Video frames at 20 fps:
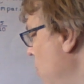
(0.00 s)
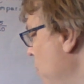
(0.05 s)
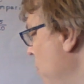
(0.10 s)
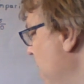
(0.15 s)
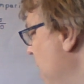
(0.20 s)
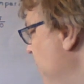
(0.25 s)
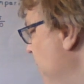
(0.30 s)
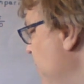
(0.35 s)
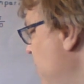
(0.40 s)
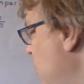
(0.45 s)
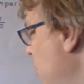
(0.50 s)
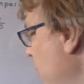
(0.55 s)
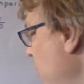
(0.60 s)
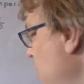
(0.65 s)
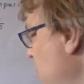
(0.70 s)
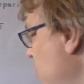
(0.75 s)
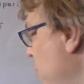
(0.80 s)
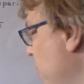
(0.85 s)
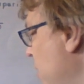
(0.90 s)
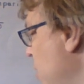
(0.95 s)
We have a
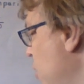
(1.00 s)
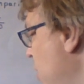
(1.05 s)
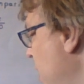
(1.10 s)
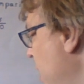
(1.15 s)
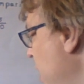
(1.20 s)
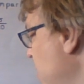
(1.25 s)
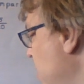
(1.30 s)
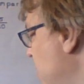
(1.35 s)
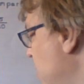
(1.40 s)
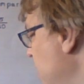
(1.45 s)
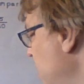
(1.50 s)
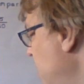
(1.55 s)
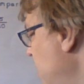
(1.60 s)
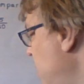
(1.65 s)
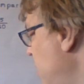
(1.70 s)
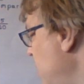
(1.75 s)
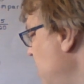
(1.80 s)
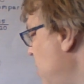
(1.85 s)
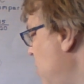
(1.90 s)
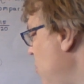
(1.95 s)
choice. We can change this
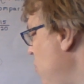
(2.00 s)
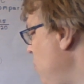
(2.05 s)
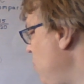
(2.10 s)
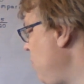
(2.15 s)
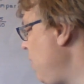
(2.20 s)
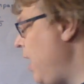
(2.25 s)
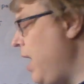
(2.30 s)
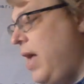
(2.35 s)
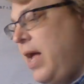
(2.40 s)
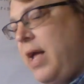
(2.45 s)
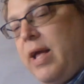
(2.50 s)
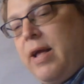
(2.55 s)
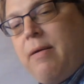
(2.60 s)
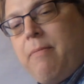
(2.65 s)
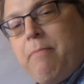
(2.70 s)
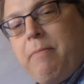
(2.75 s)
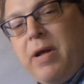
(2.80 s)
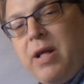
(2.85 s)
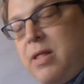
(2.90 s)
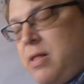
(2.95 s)
into a
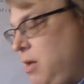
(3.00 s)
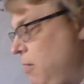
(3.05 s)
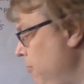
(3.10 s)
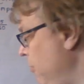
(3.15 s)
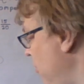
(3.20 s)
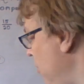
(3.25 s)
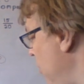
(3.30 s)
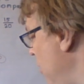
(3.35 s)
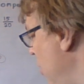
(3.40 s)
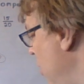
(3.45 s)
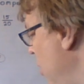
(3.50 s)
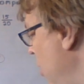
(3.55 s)
mixed number,